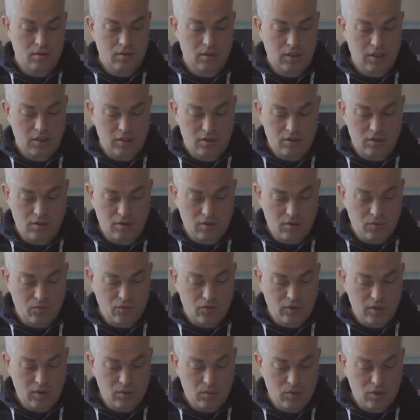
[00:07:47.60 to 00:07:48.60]
That should
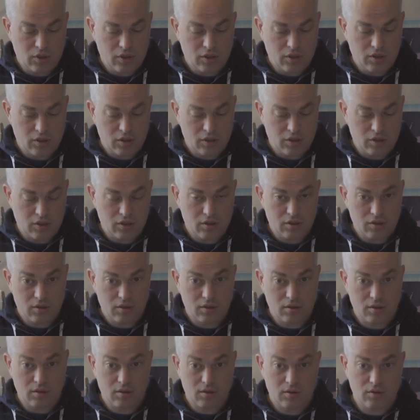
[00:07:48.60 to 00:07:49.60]
hopefully work,
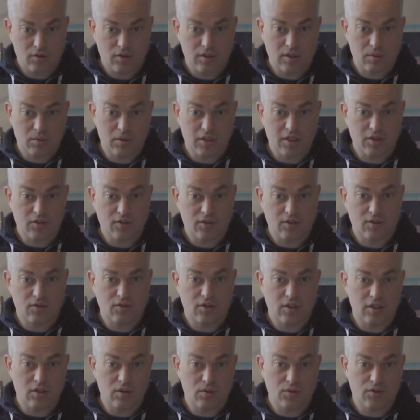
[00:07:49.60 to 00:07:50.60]
because now we're just
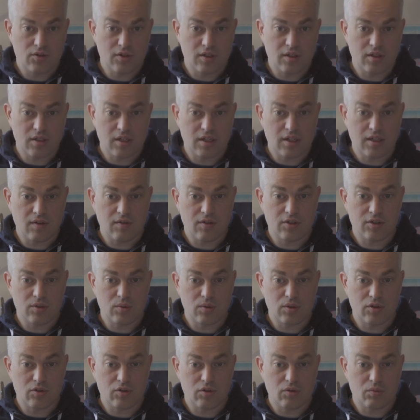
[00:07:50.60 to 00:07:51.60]
reusing the levels
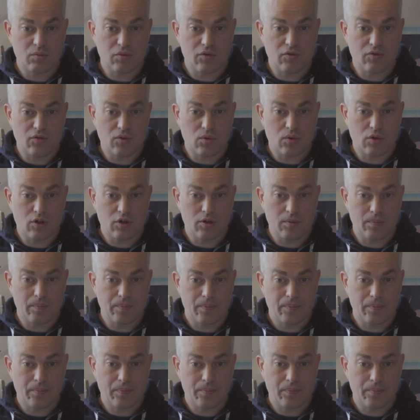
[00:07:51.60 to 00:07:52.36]
we wrote before.